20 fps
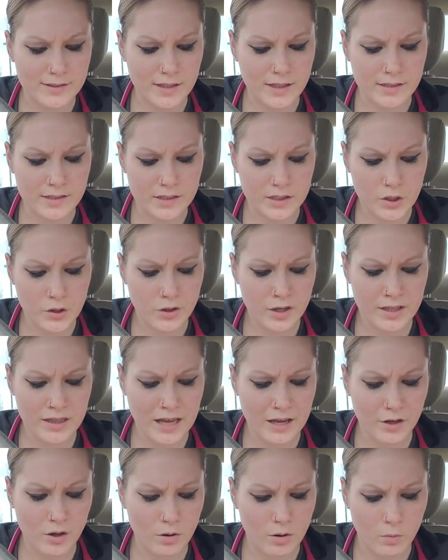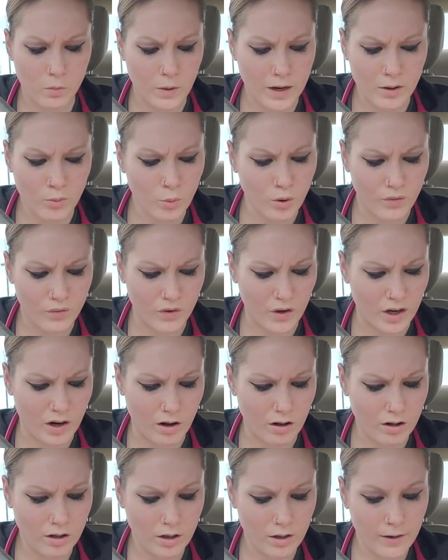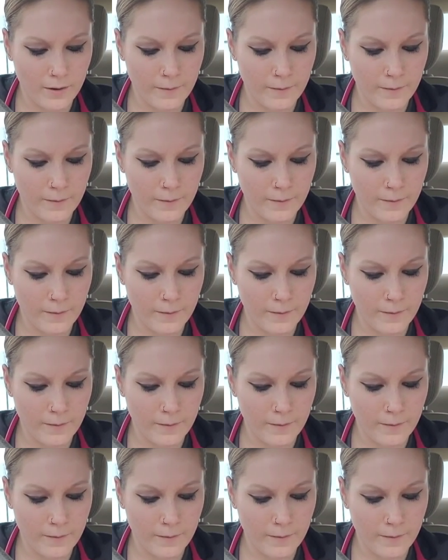considering that you're a werewolf and all.